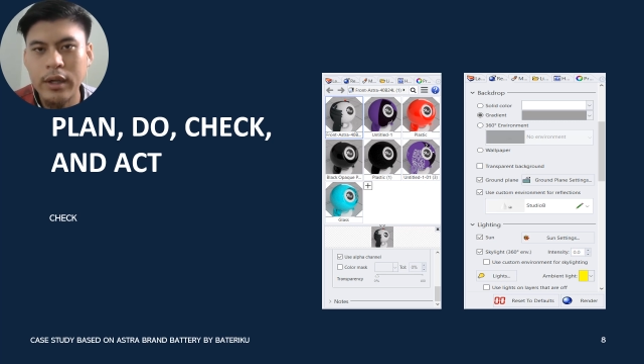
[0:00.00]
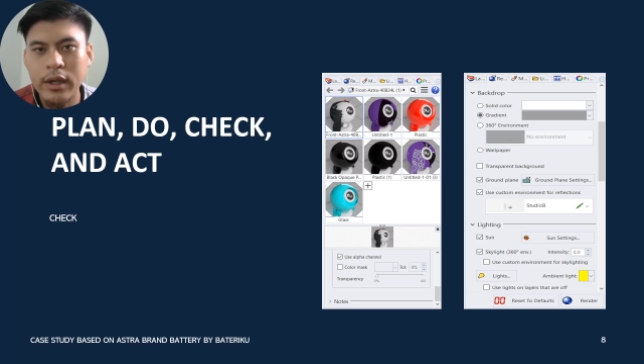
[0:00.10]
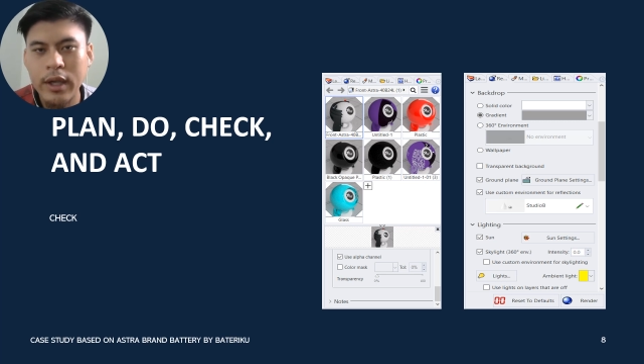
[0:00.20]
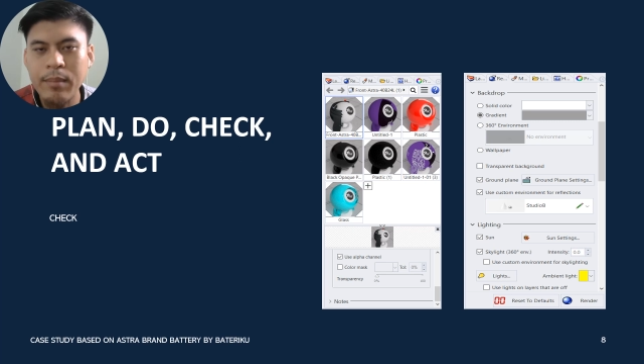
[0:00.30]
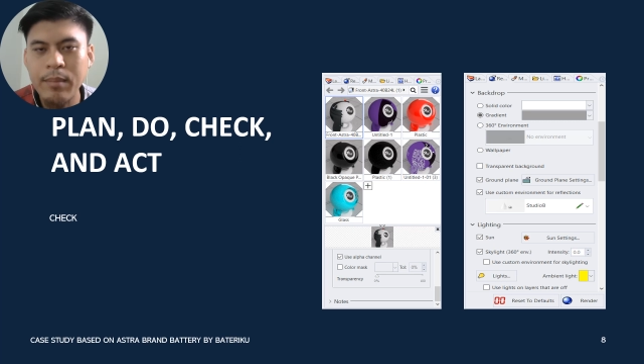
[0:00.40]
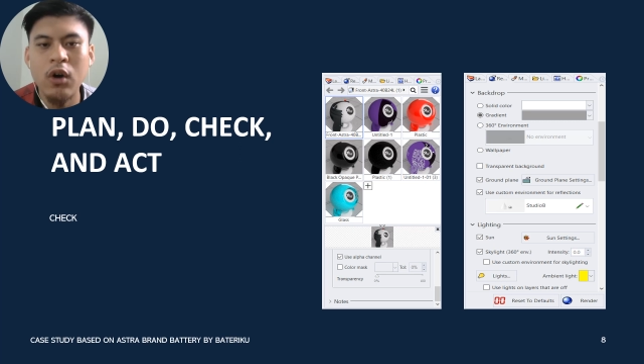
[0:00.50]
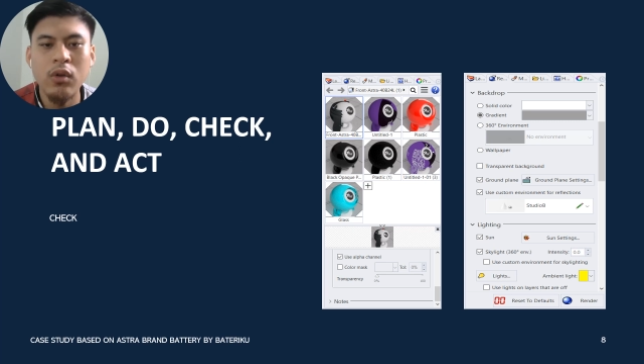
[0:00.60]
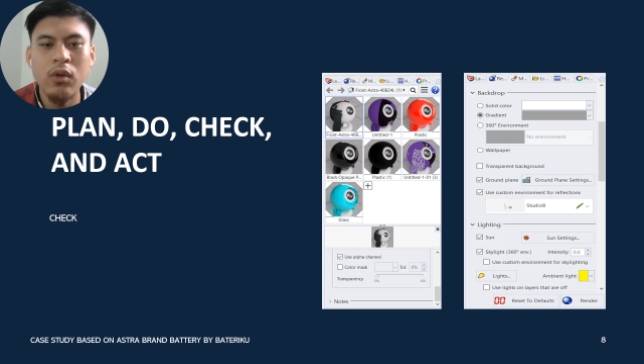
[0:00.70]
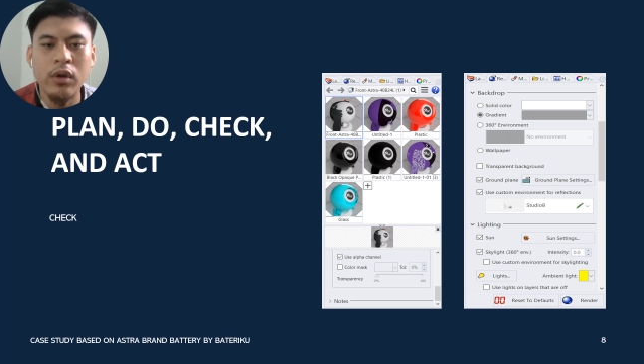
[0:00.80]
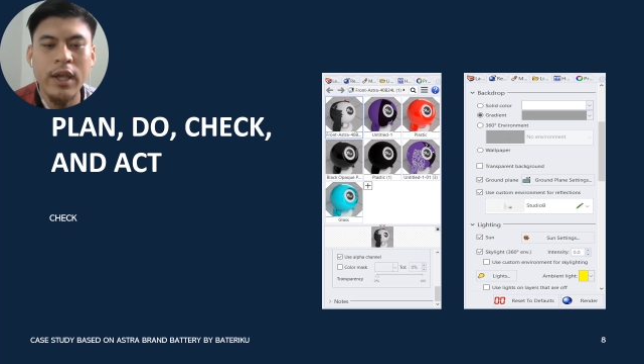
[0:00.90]
came out,
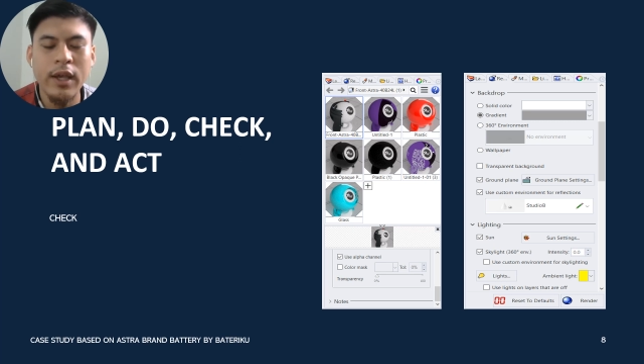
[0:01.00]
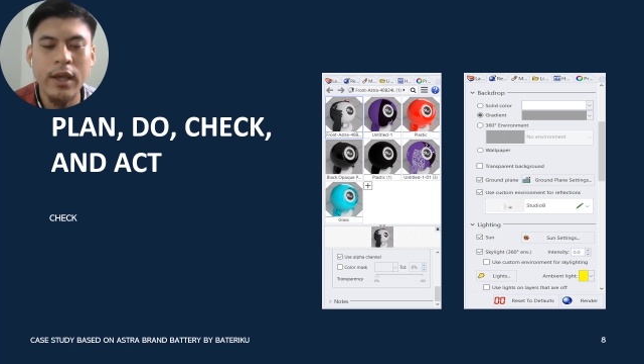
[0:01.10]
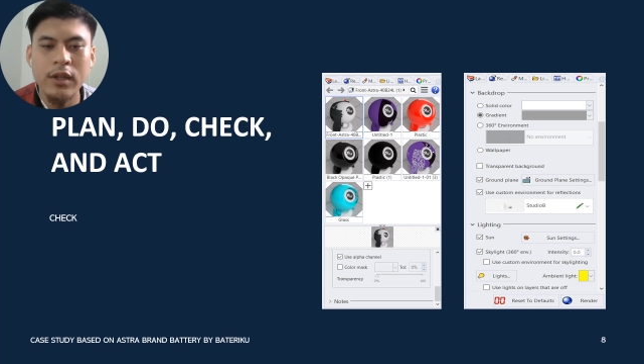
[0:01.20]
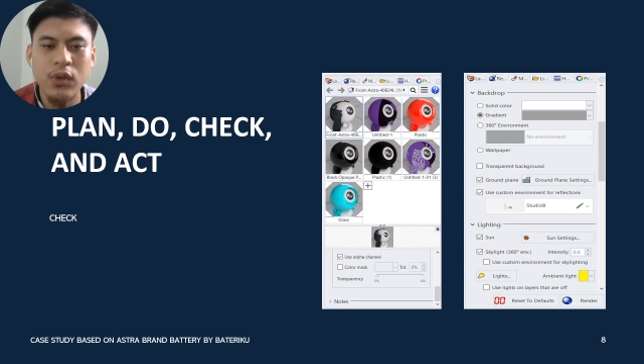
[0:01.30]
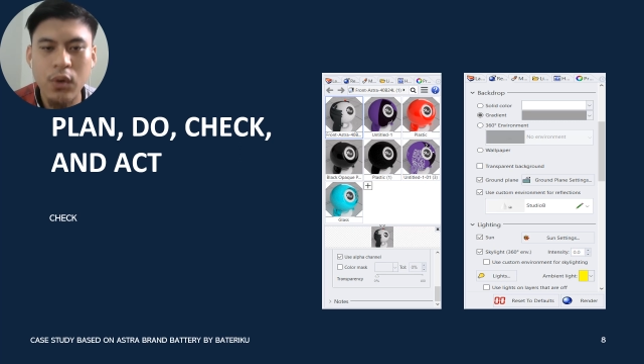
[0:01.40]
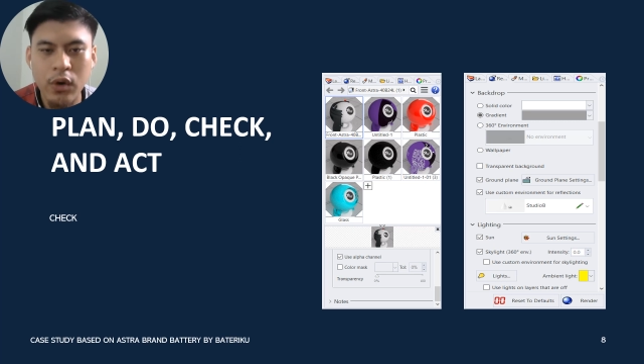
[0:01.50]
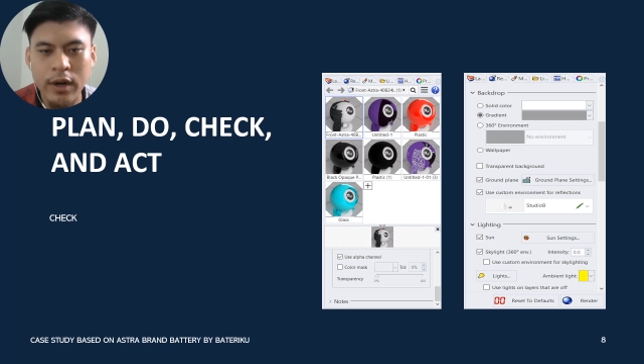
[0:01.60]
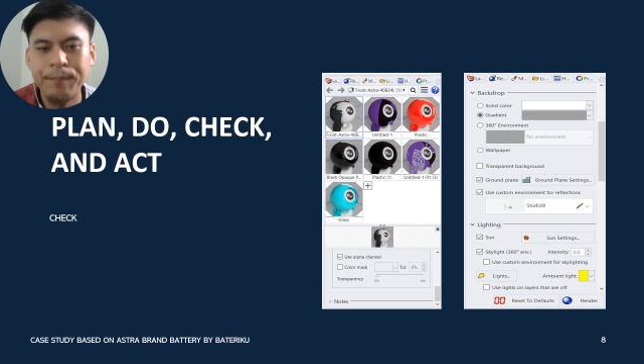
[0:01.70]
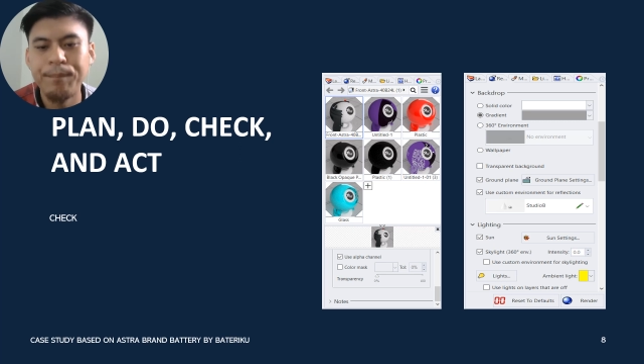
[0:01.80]
okay, and so on.